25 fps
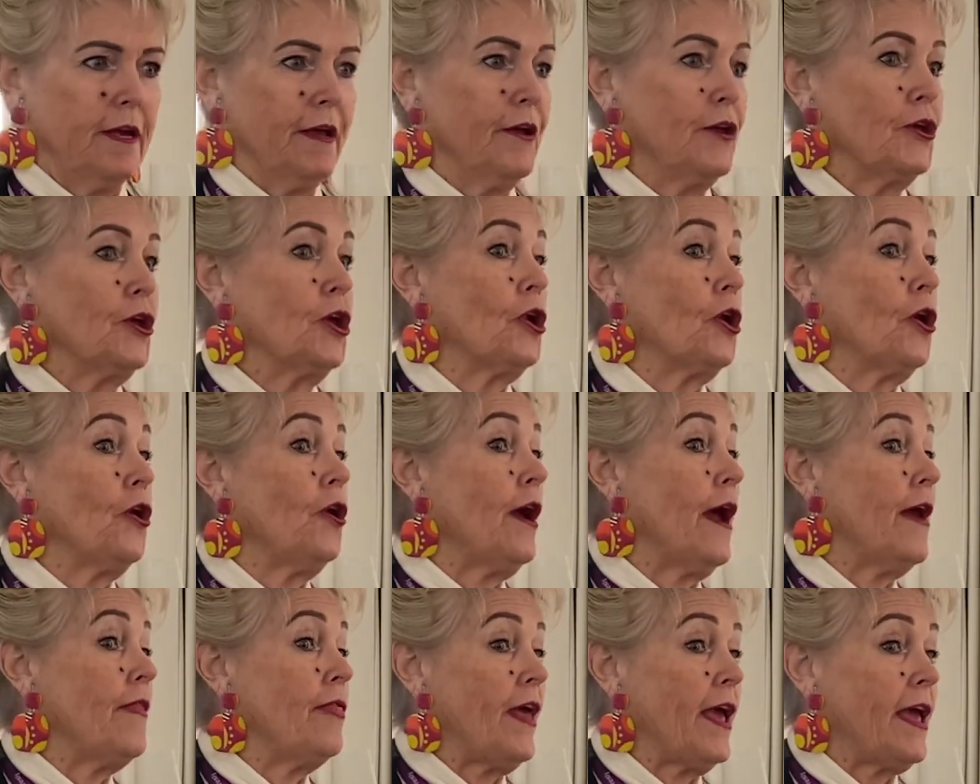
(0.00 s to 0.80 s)
You know,
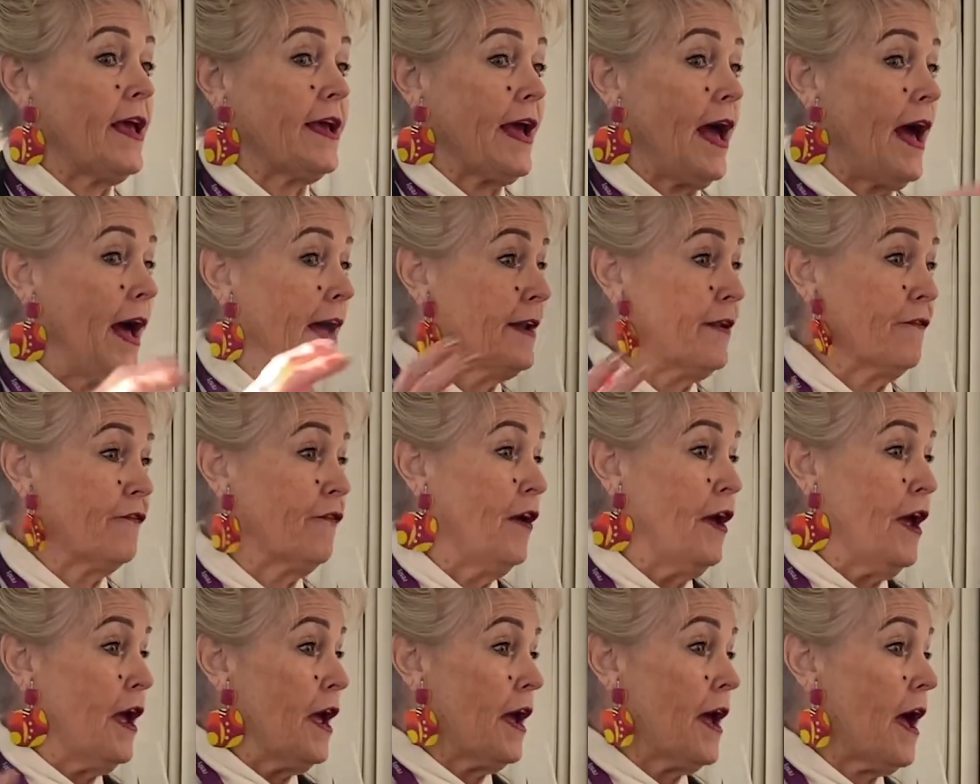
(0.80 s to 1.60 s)
and they kind of
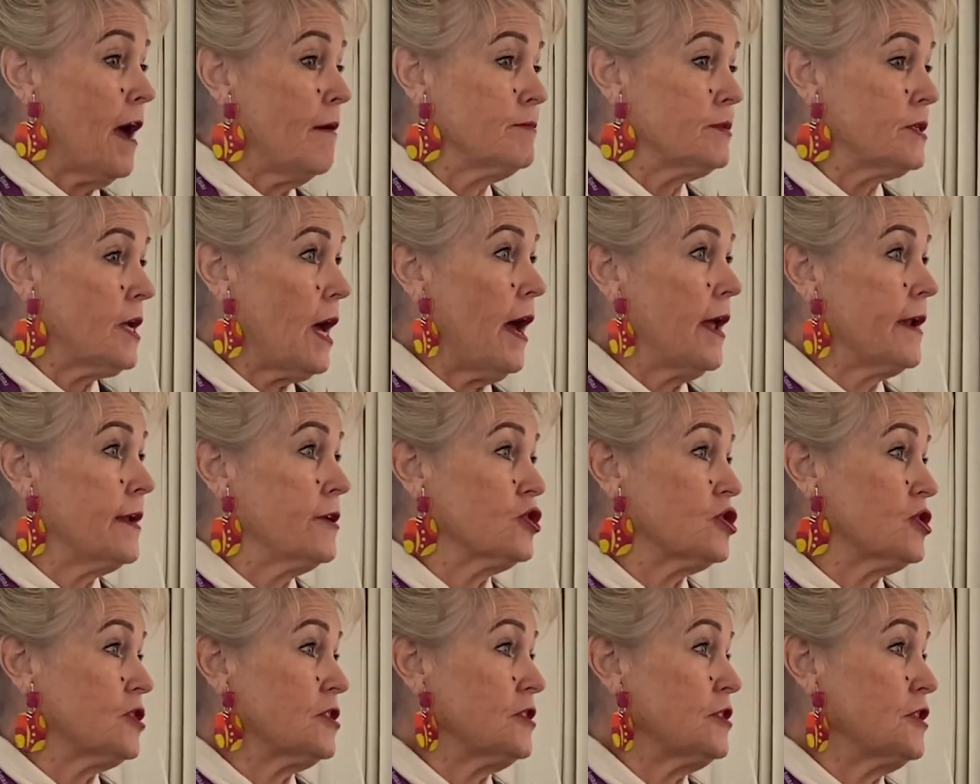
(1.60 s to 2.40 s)
come down and
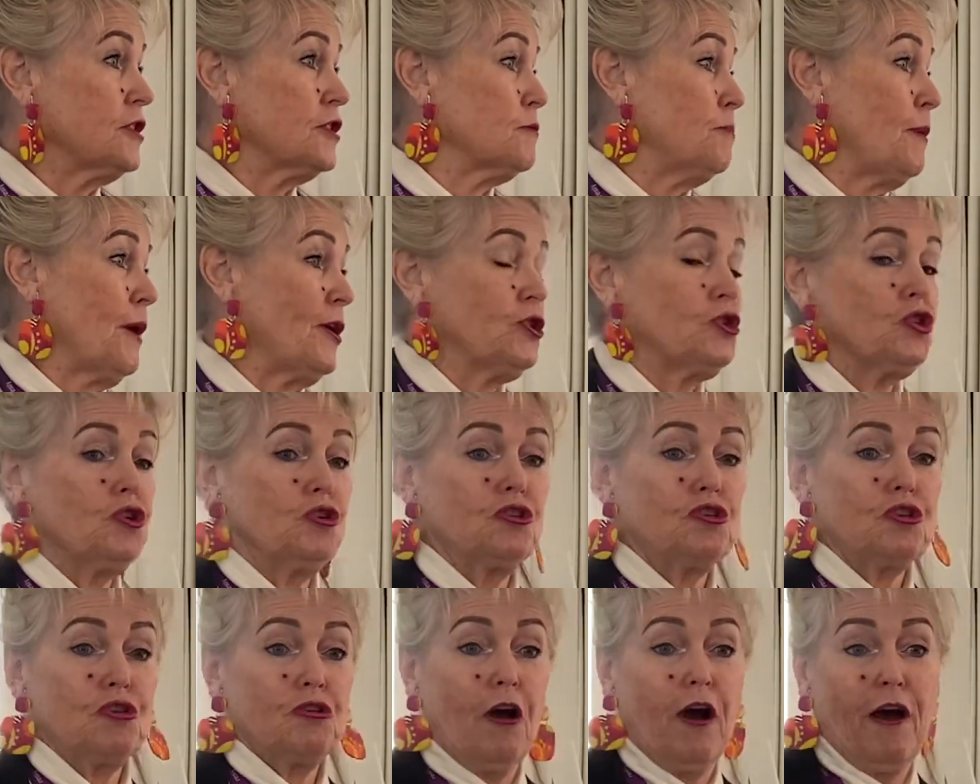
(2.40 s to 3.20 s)
just expect you
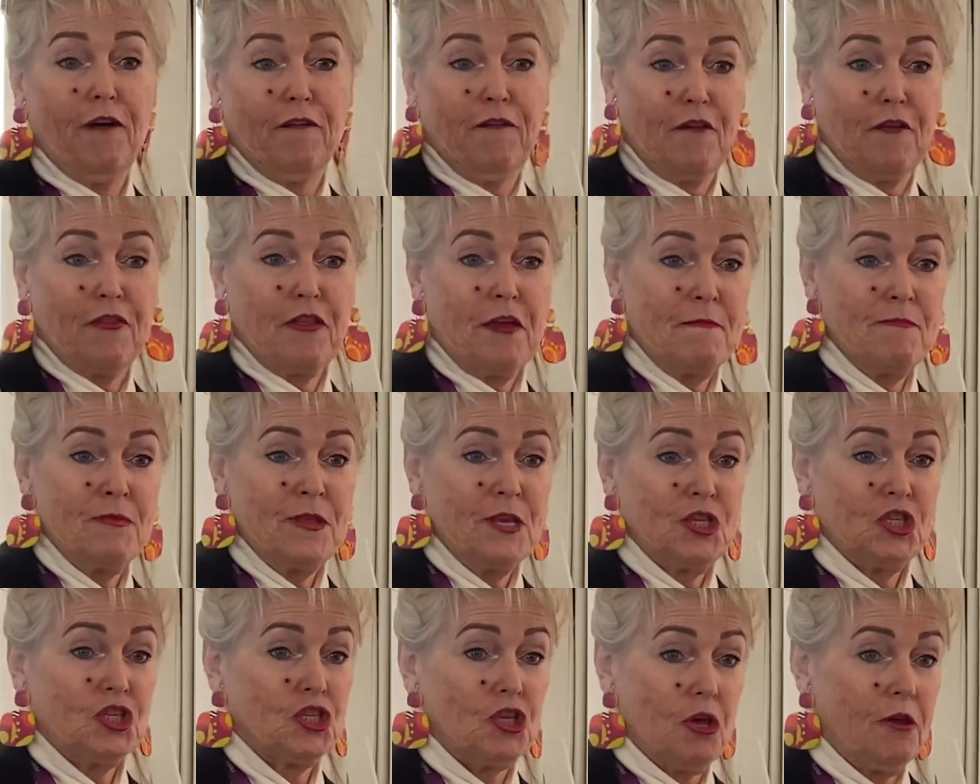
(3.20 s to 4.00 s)
to offer them
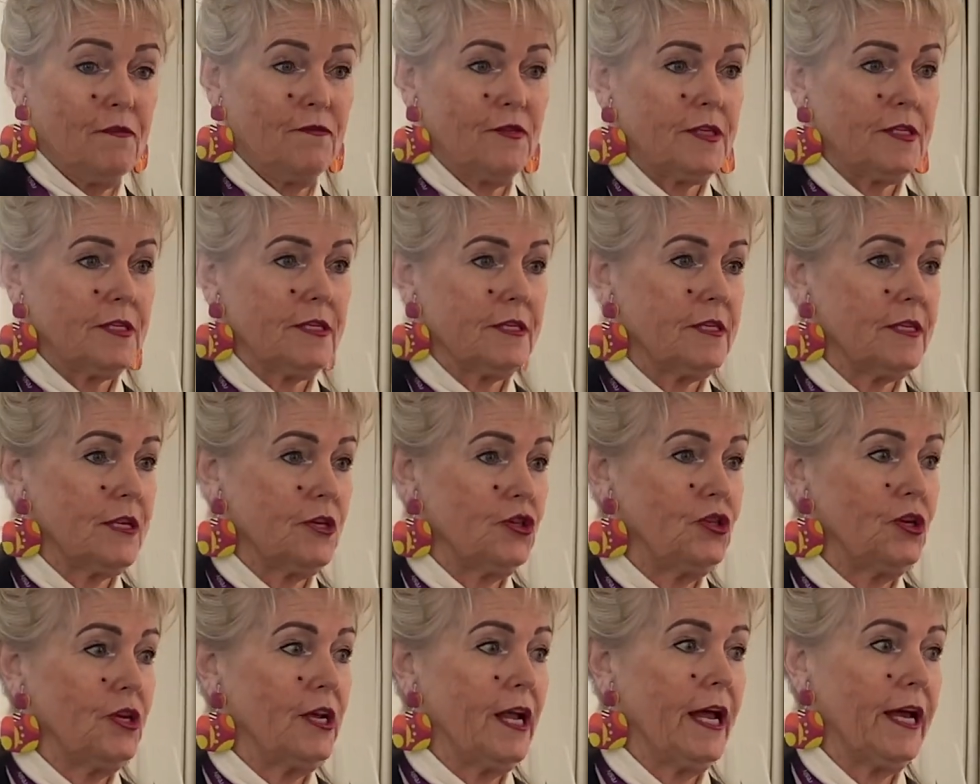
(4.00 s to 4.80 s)
these services, and
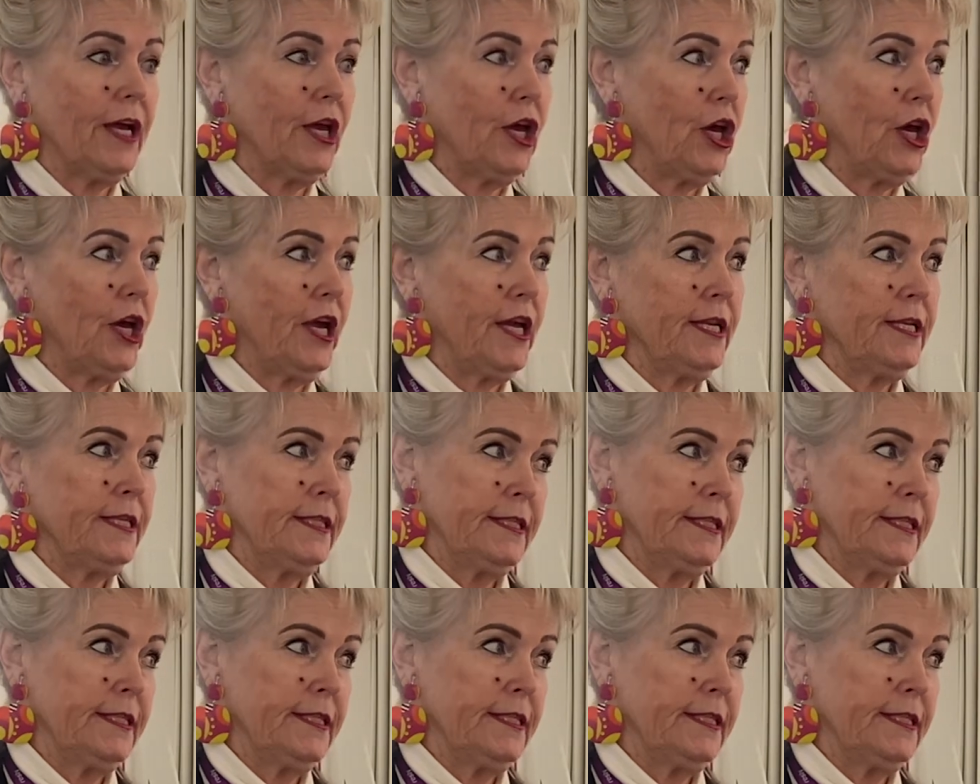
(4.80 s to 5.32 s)
you're like going,